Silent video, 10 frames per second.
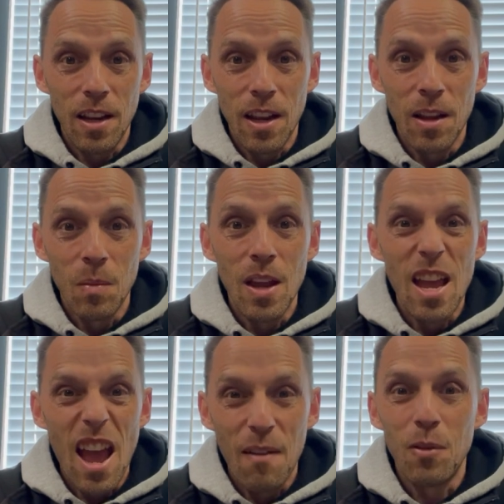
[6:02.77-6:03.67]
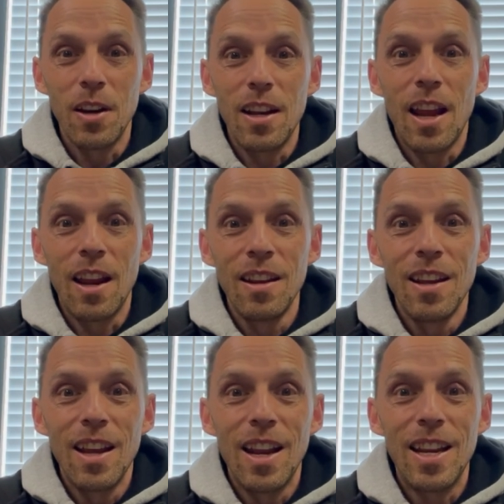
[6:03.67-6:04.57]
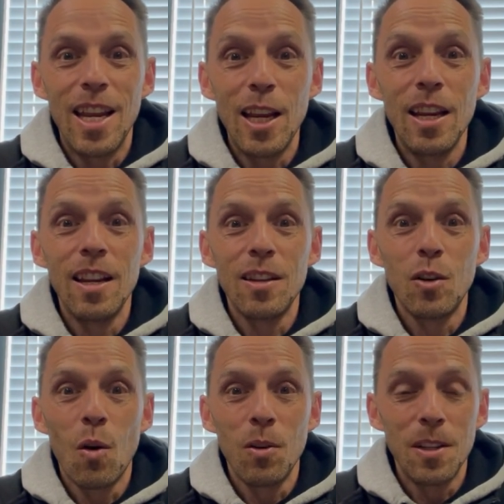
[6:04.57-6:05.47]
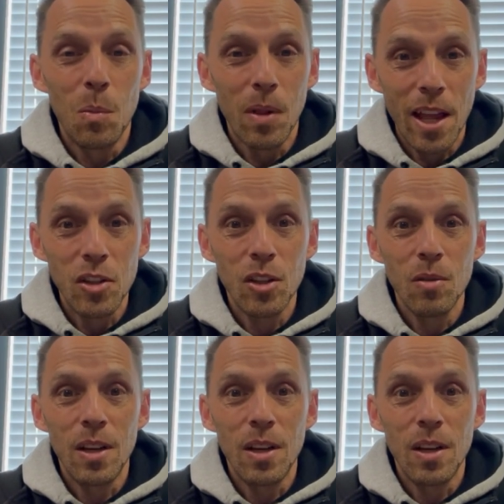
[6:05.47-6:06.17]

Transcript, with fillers: Him every day. And He is going to bless you,